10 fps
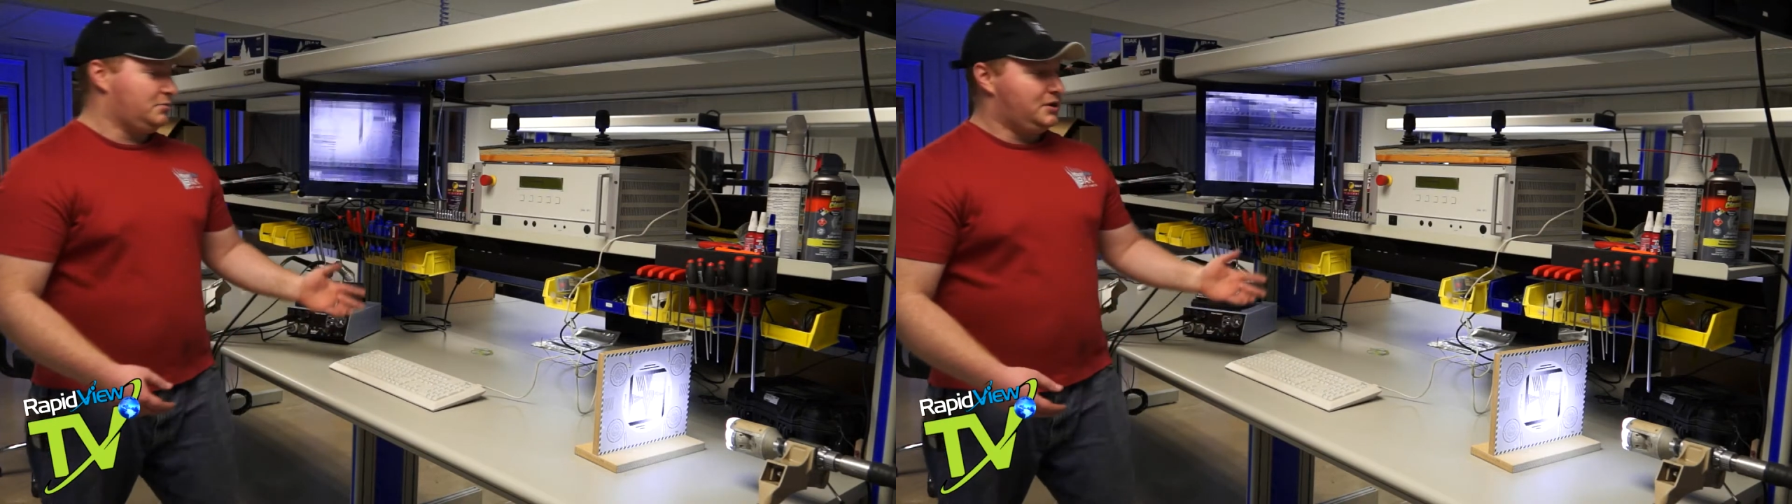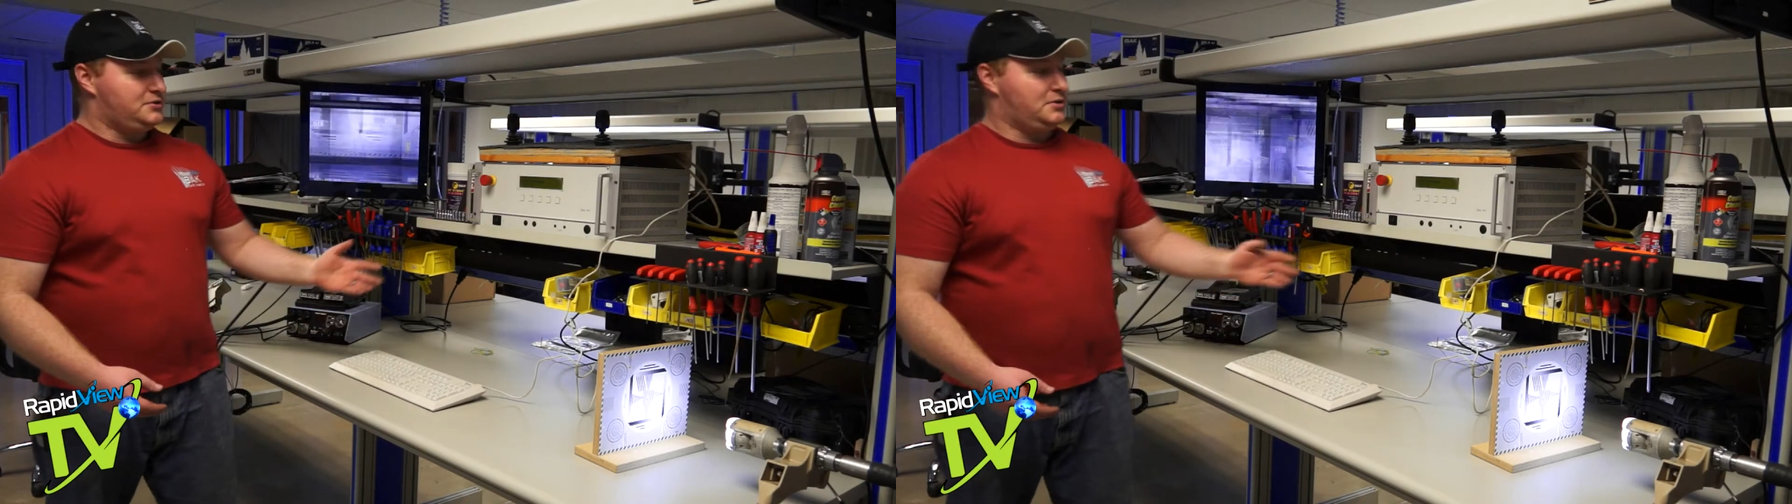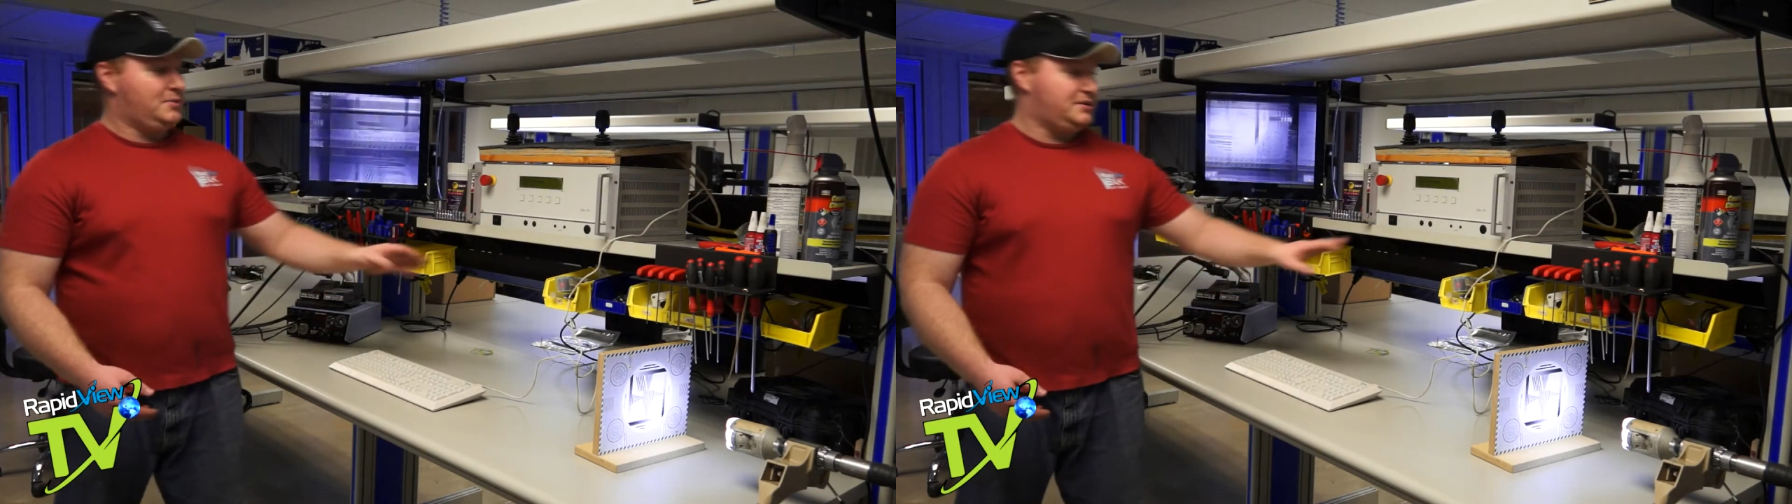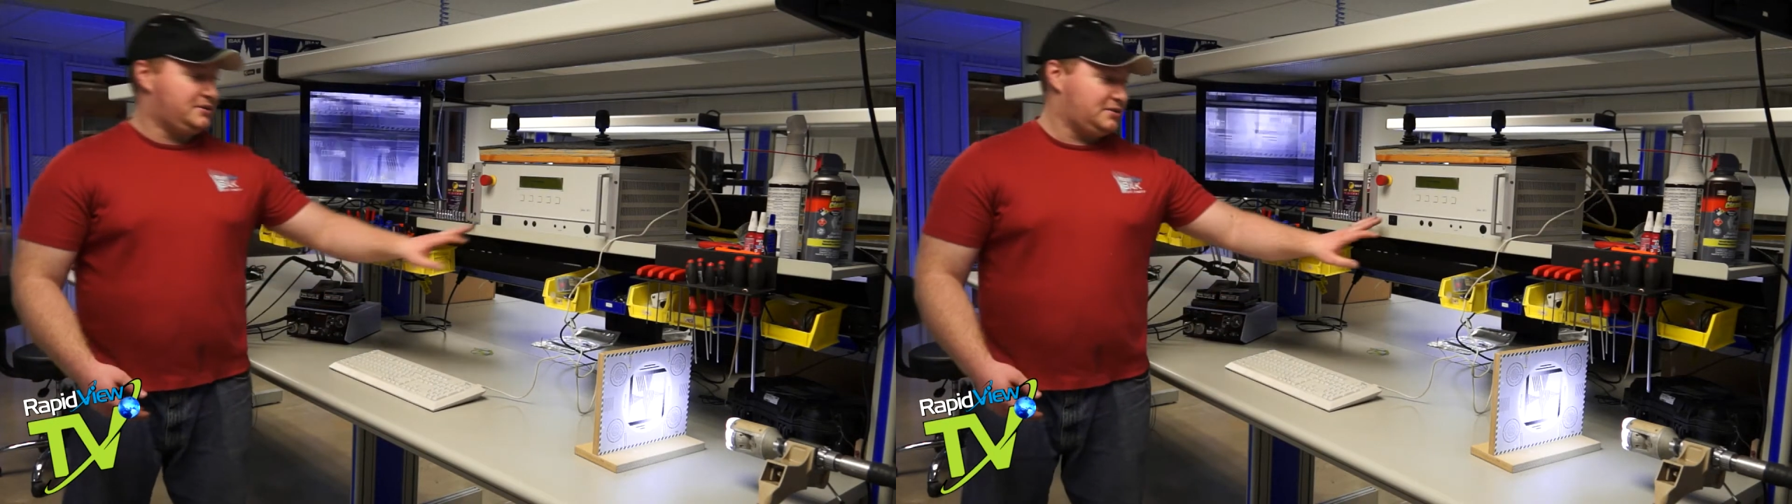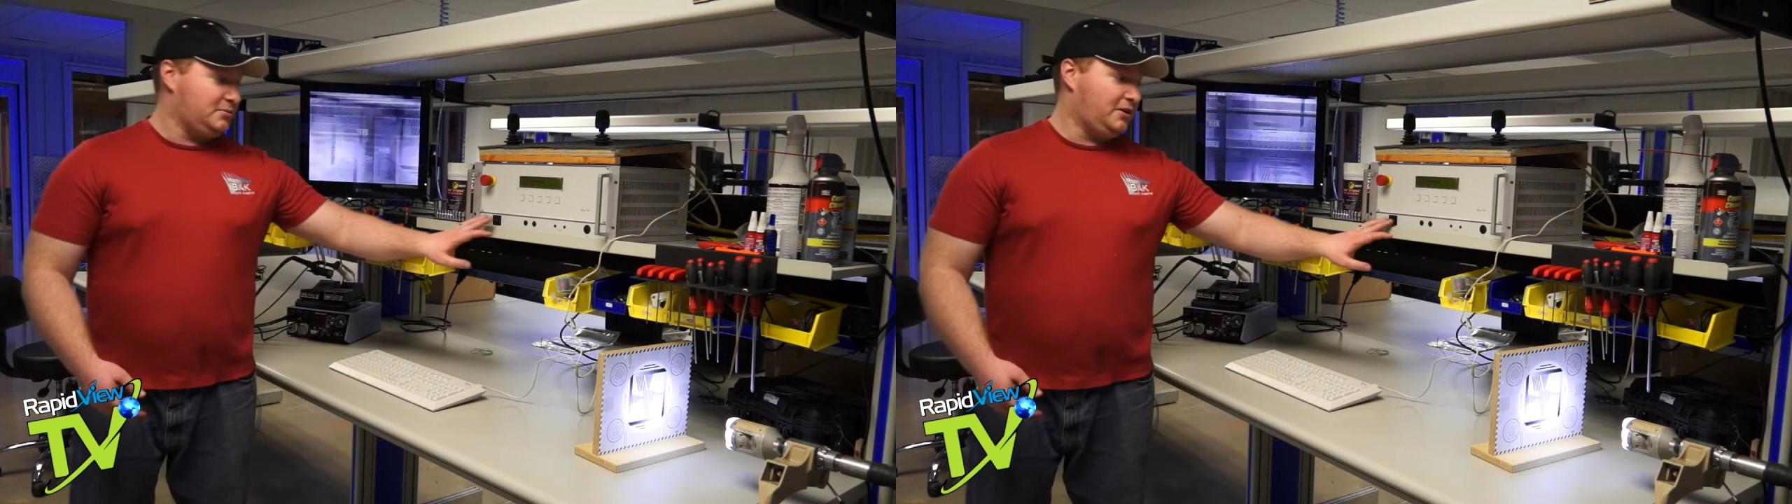going to turn my
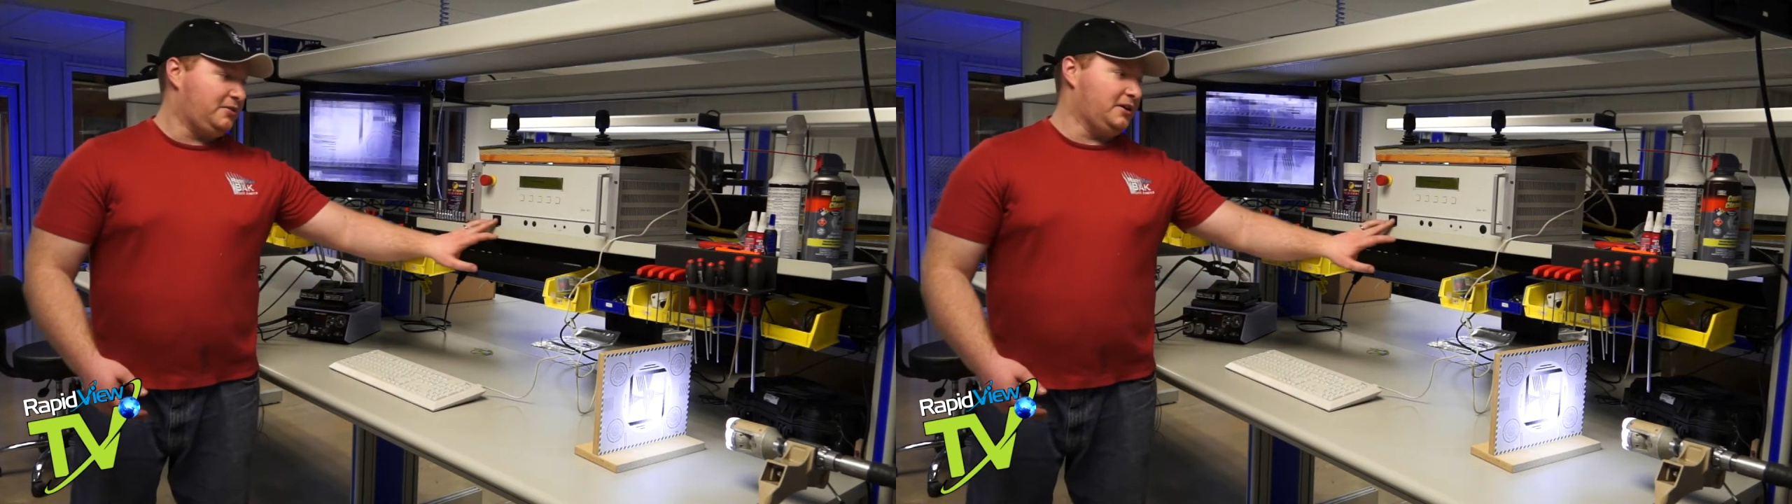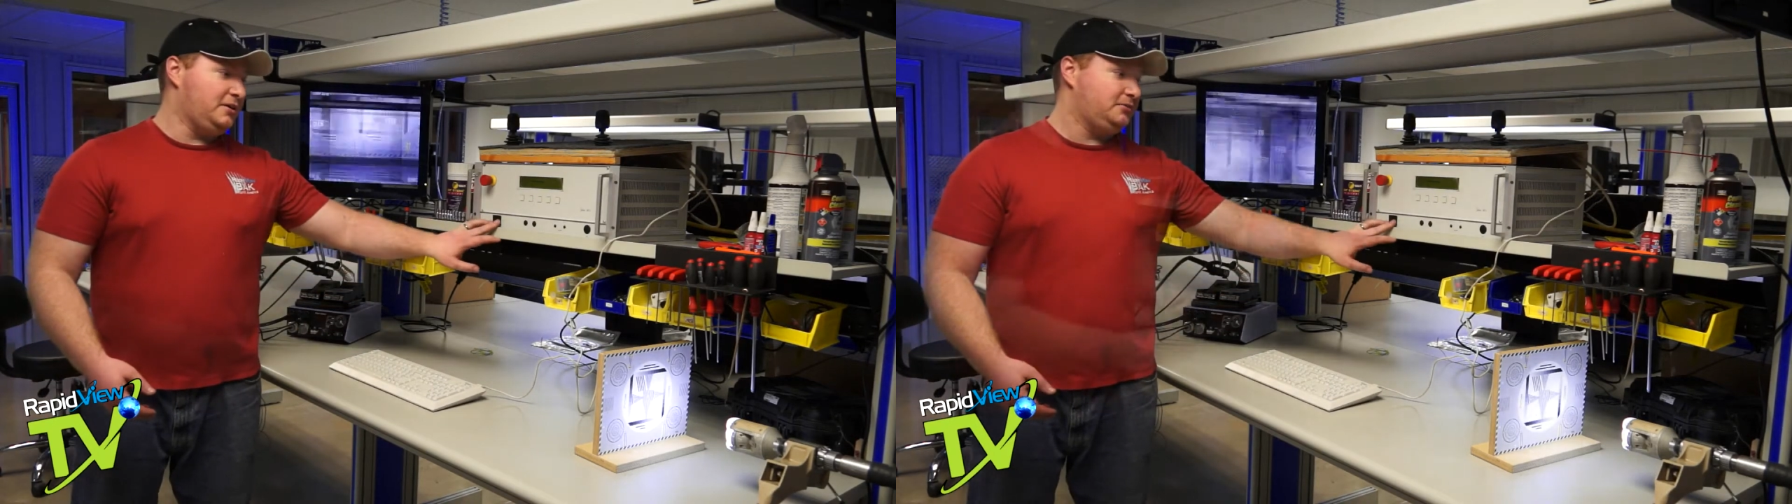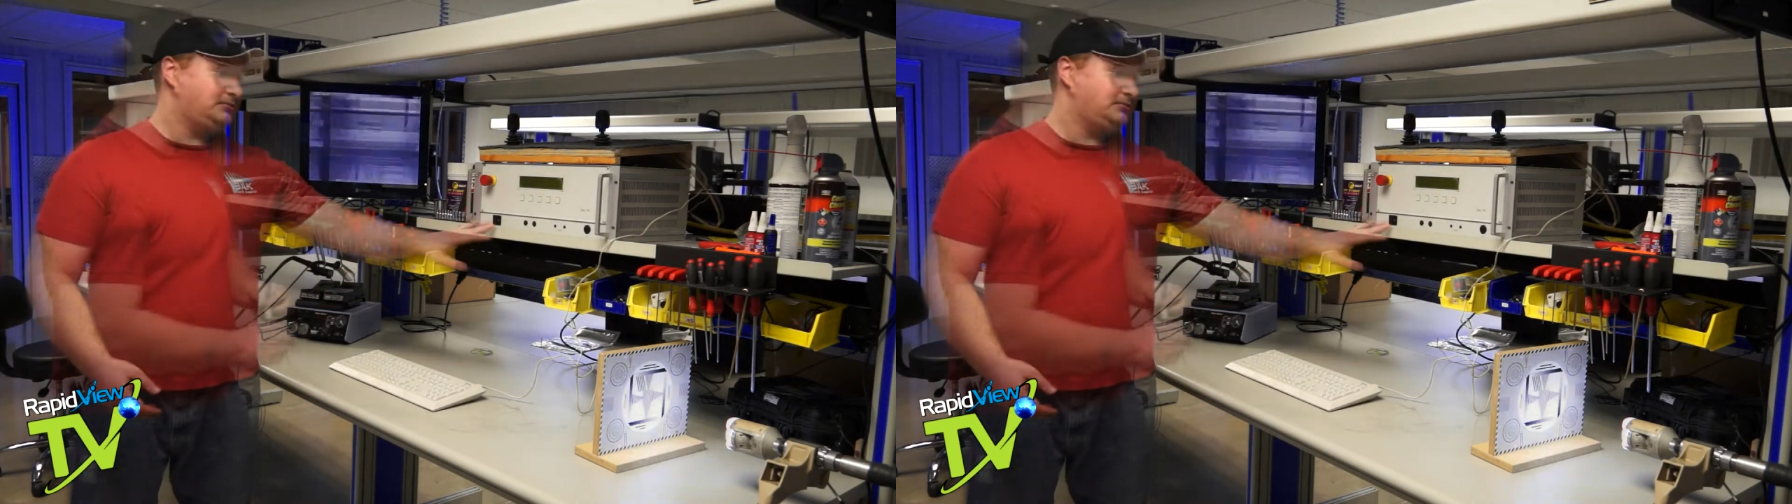system off here.